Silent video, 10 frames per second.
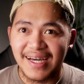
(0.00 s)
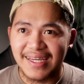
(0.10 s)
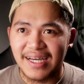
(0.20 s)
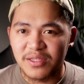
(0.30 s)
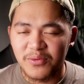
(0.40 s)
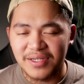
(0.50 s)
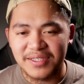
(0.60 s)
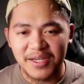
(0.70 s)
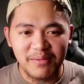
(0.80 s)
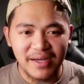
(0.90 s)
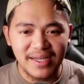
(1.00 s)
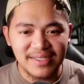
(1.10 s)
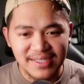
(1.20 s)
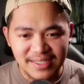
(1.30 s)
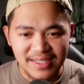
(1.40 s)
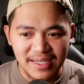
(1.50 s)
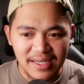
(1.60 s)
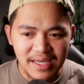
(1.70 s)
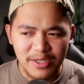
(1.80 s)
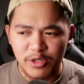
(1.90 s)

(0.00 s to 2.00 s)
I got the 1 terabyte SSD.